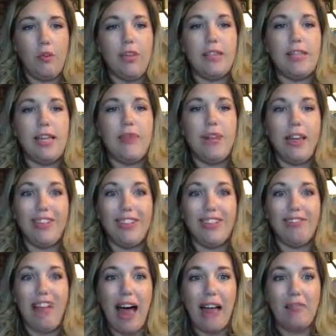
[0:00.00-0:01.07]
Looks like we have a
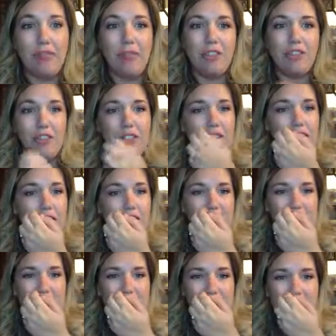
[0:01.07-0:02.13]
lot of special
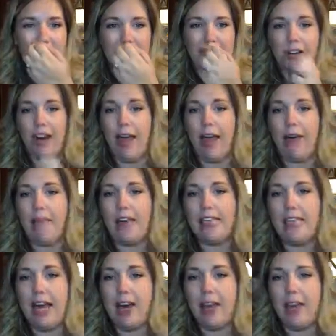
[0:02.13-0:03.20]
education teachers in tonight. I'm
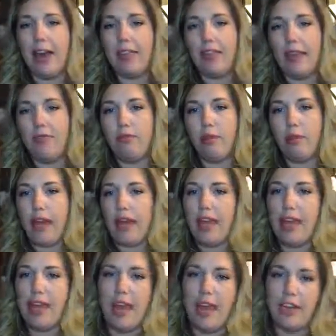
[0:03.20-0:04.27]
excited. I love when I
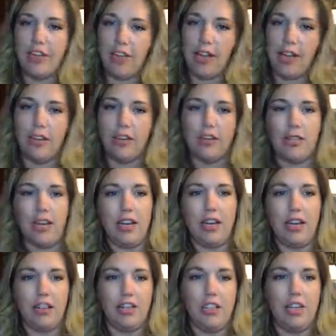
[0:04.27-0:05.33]
get educators in
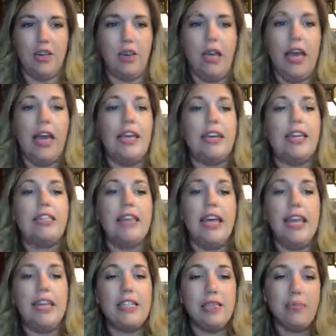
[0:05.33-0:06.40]
here too. This
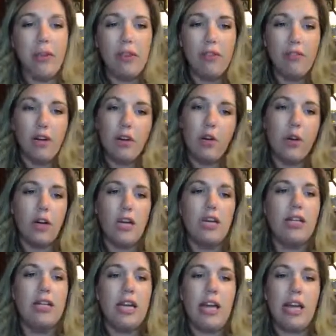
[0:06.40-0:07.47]
is being
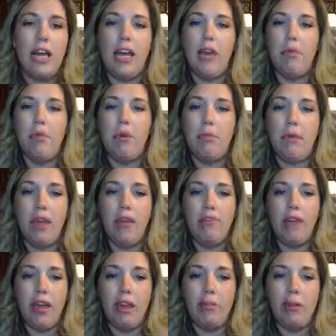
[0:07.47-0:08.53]
recorded, Nina. It will be
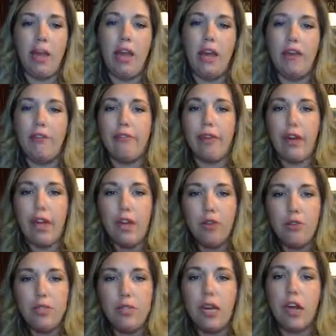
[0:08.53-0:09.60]
available under
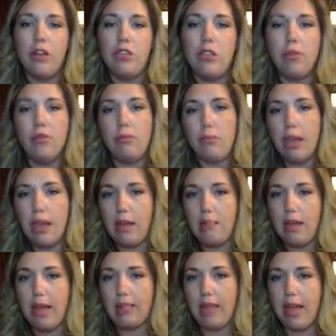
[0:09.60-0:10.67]
videos and also will be
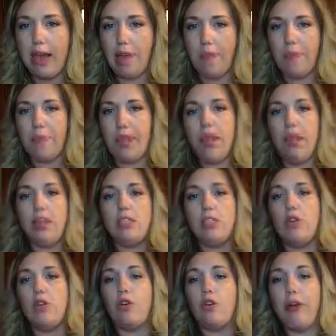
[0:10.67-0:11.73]
emailed out.
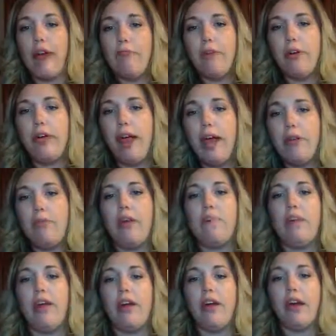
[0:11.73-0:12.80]
So grab your
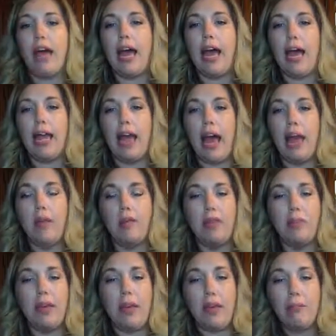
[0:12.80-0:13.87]
IEP Parent Guide. I
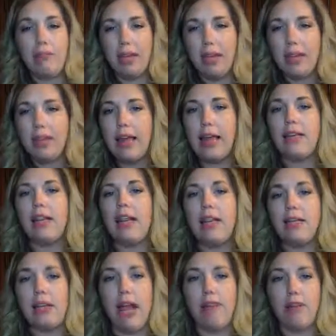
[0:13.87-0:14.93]
will be emailing that
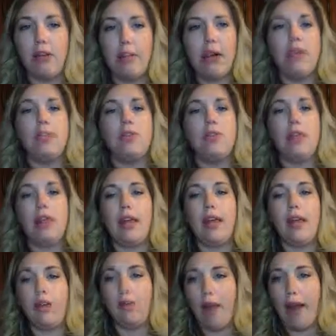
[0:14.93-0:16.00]
link to everybody so that they
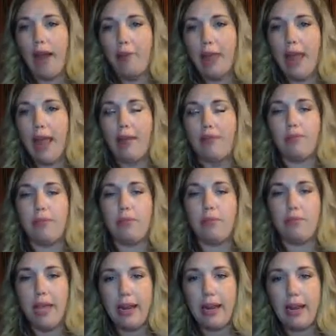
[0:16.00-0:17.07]
can grab it after
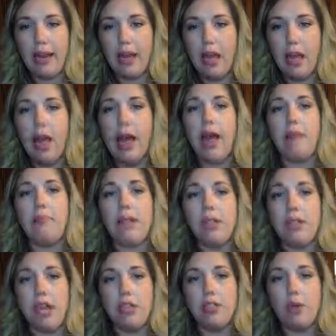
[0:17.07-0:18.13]
the meeting, but
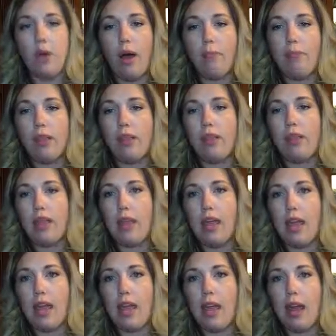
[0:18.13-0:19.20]
it's also up in
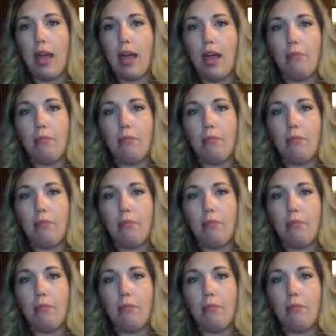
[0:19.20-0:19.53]
the